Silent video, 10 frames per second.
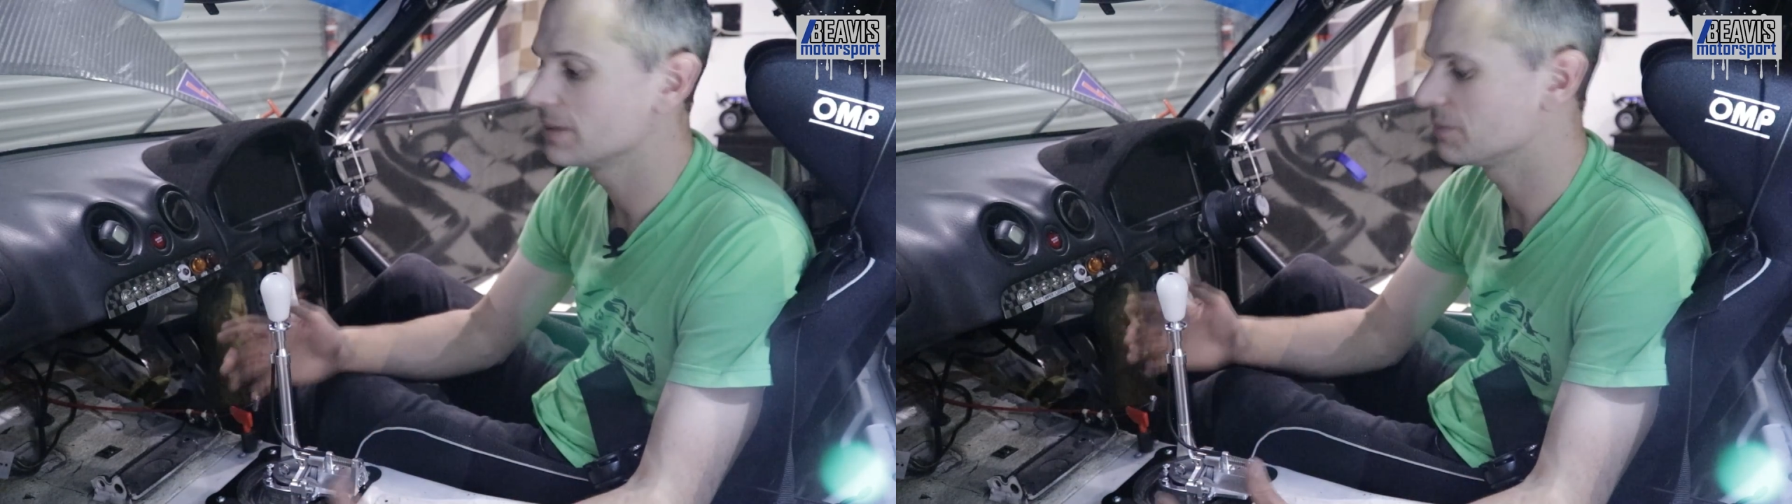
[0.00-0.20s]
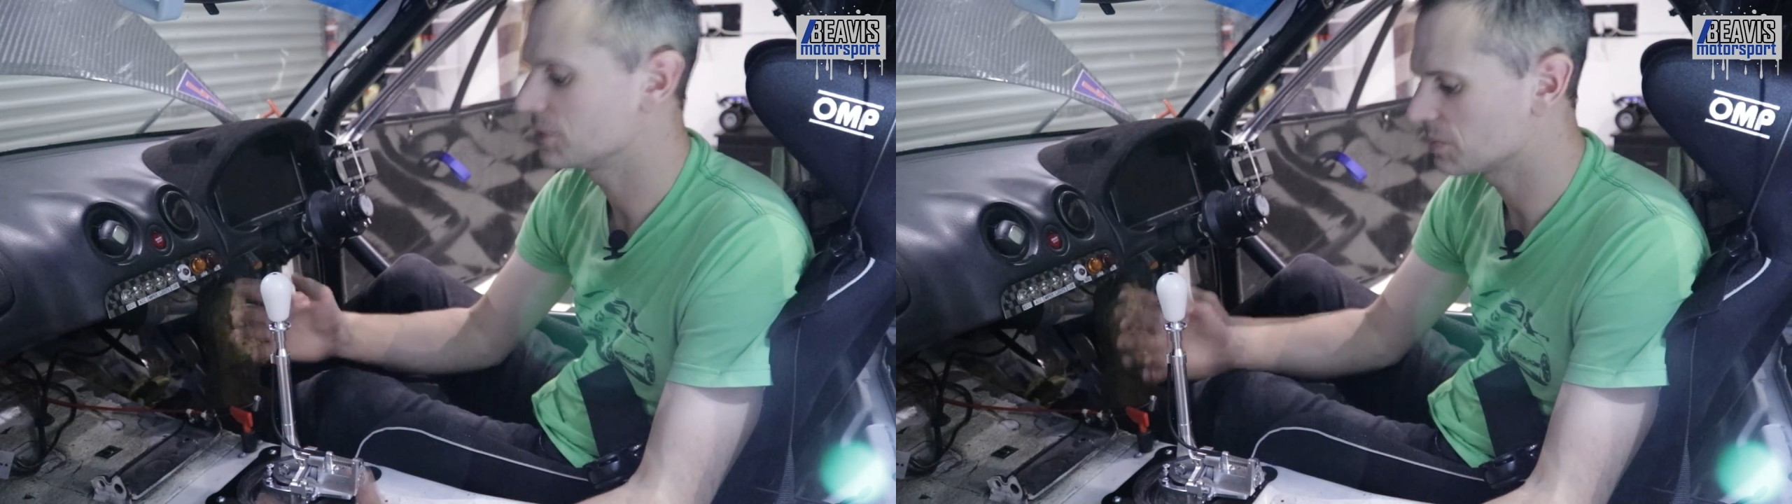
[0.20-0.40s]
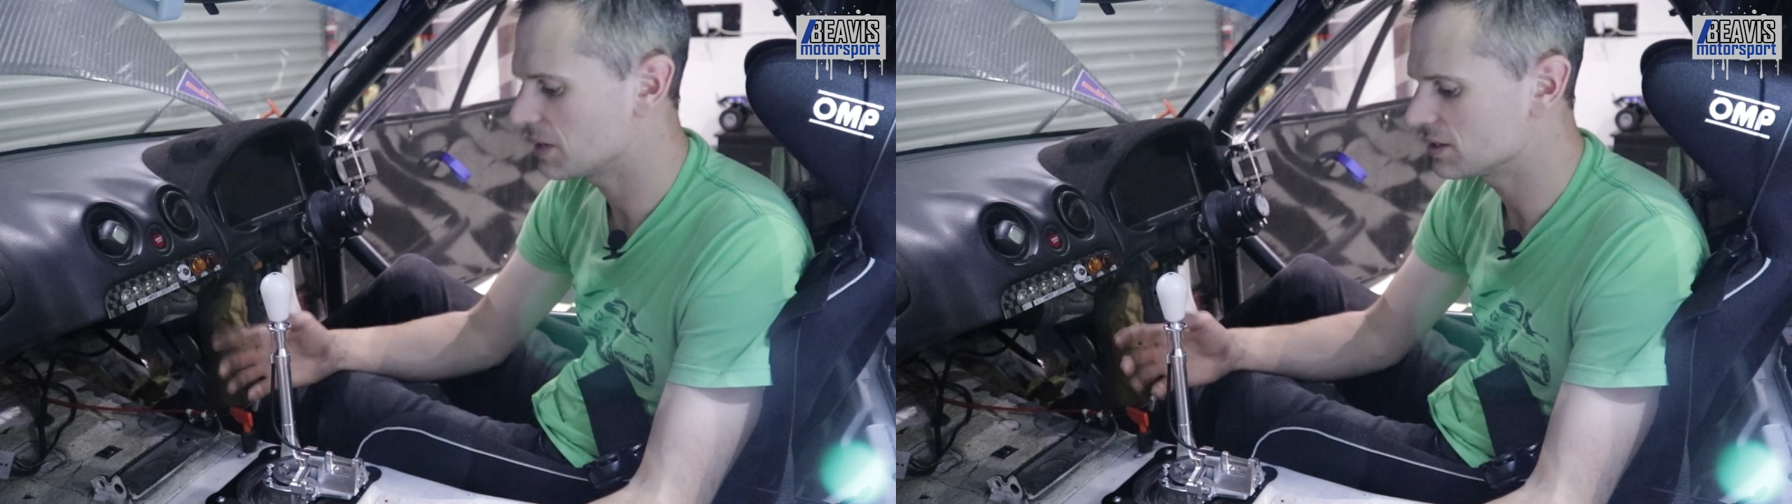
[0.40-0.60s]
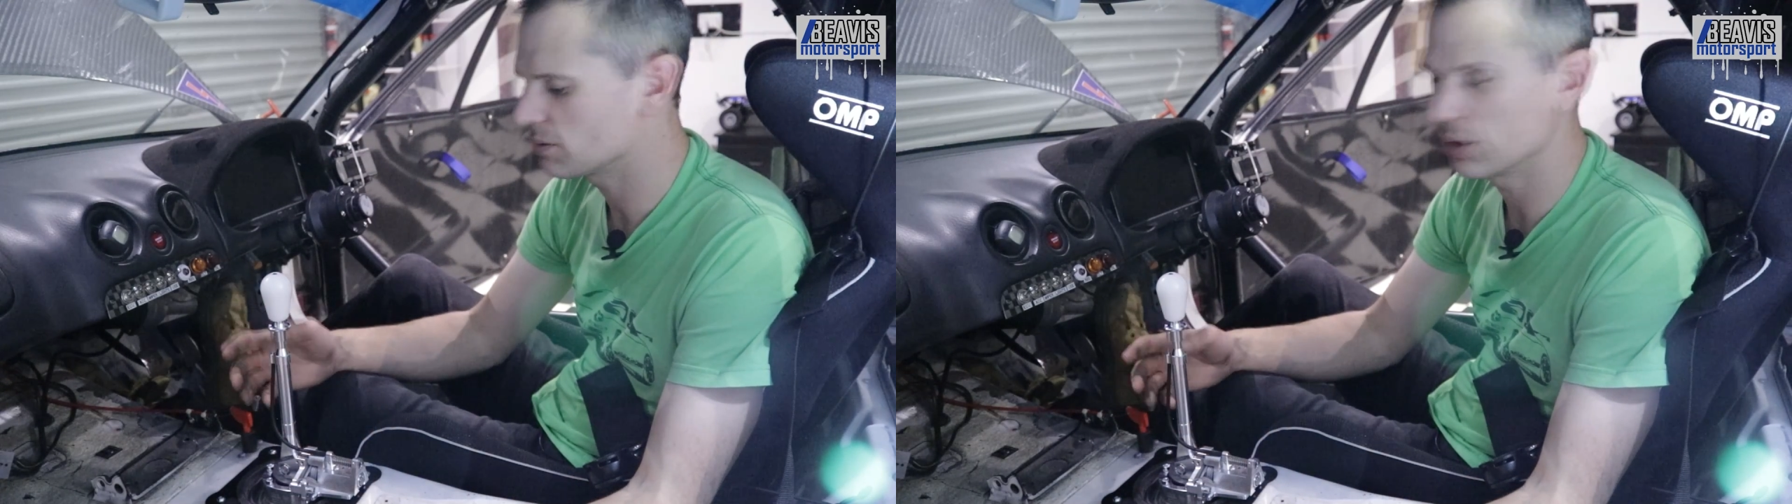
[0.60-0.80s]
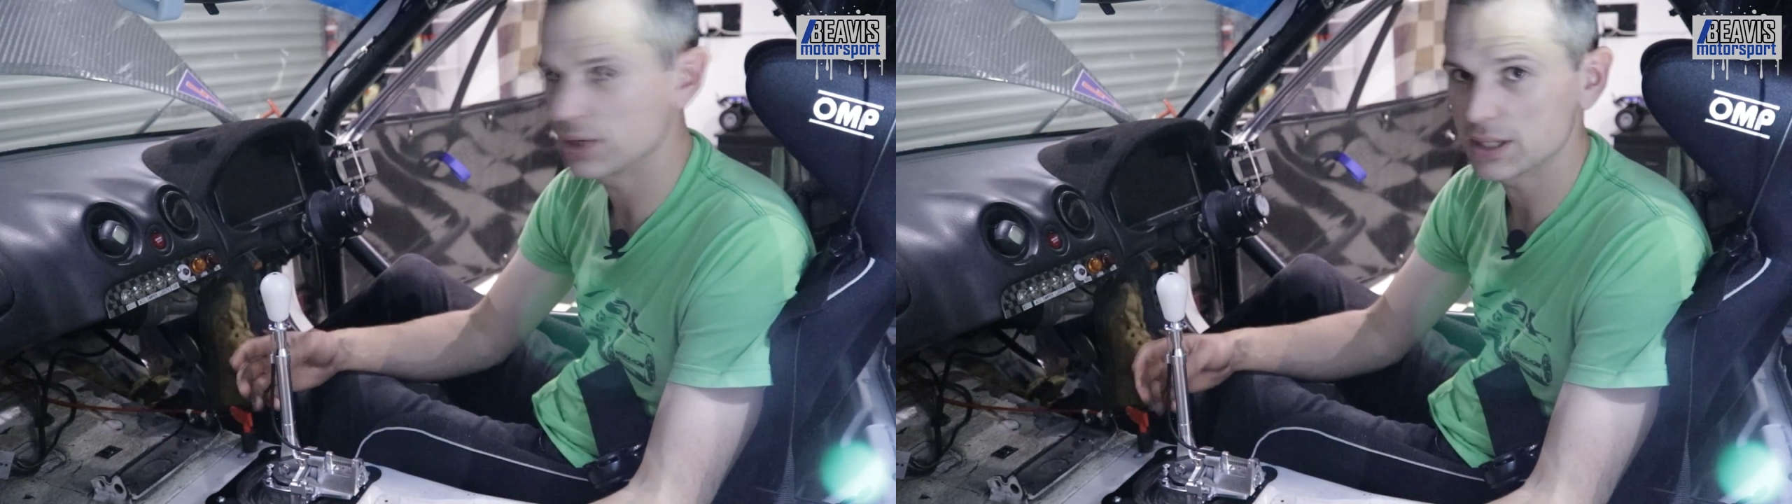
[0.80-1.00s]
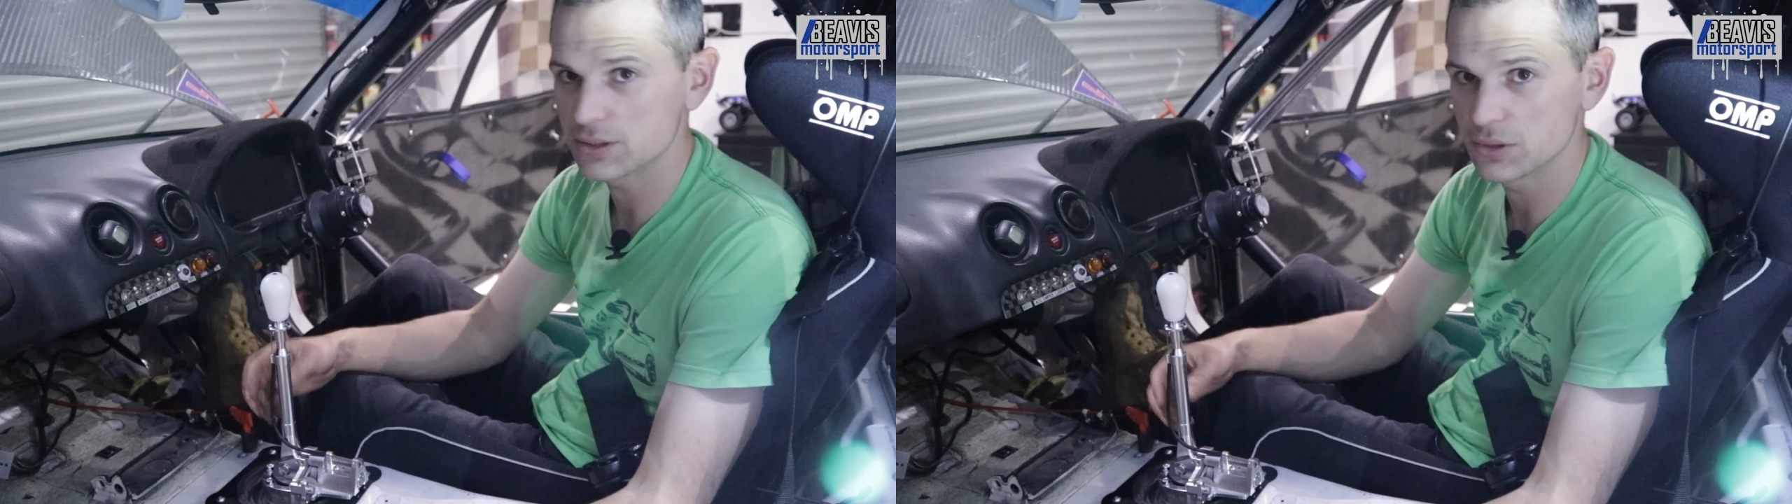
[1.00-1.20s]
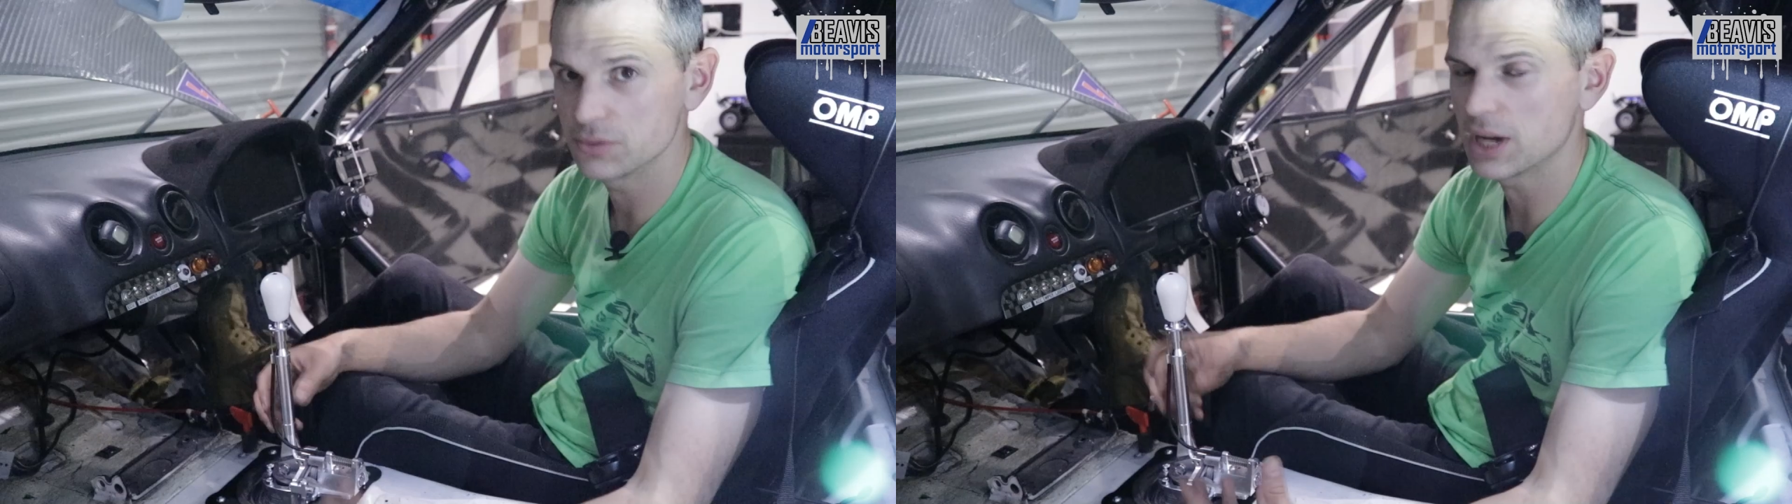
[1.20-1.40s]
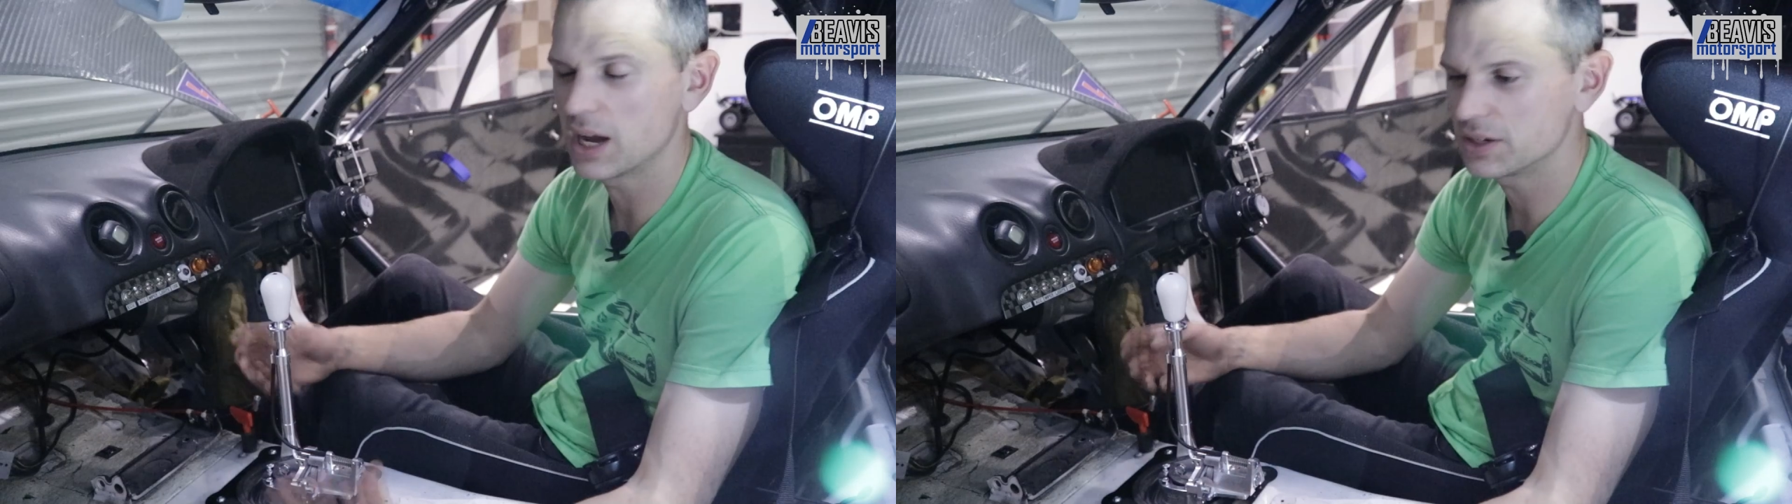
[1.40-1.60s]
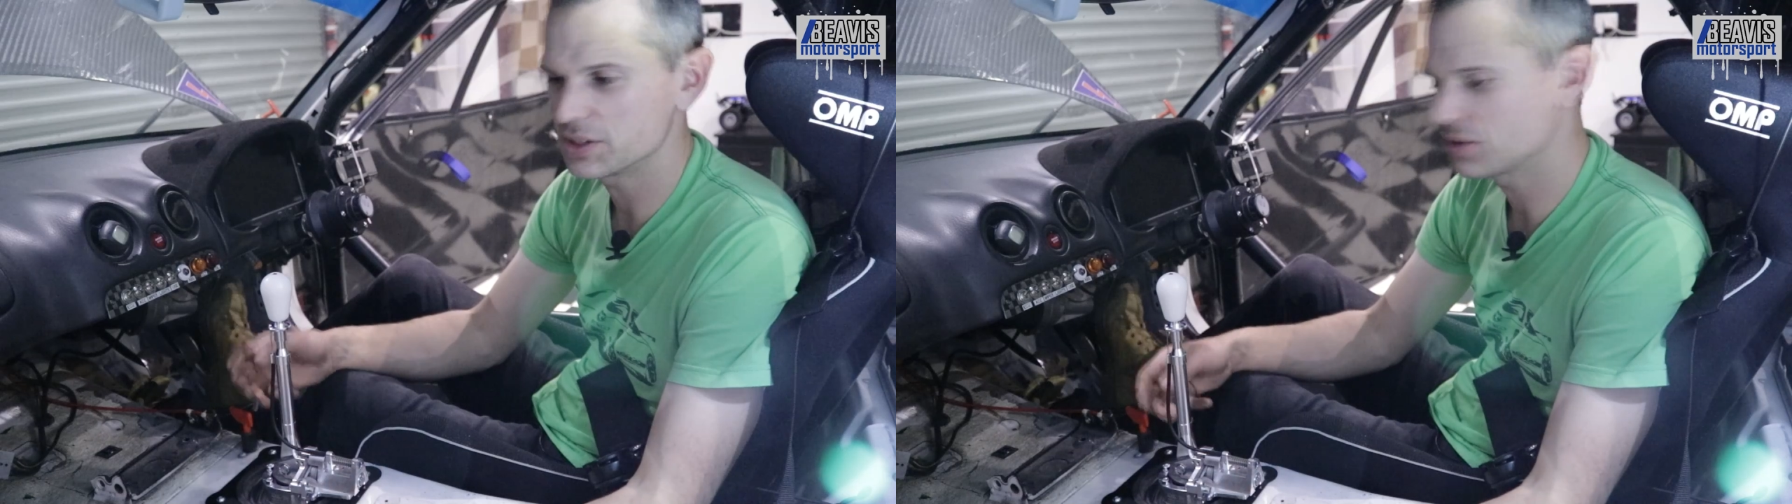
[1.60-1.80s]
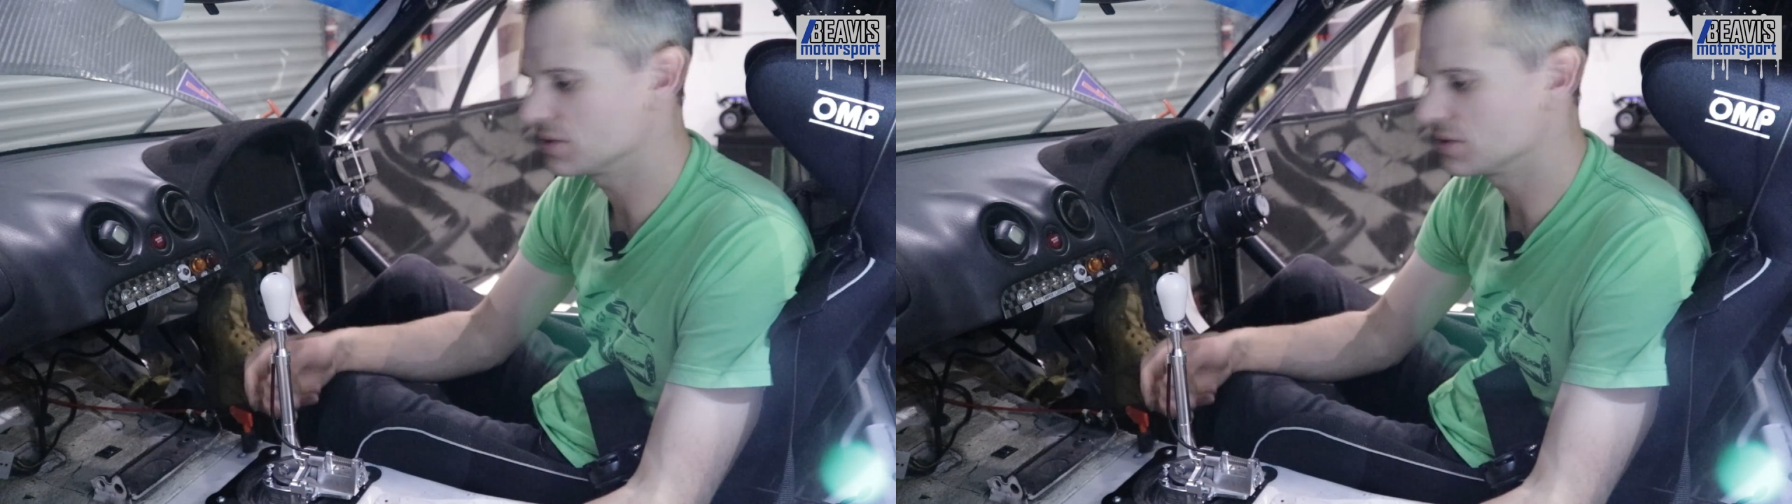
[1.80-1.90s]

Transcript: which means it won't get too tarnished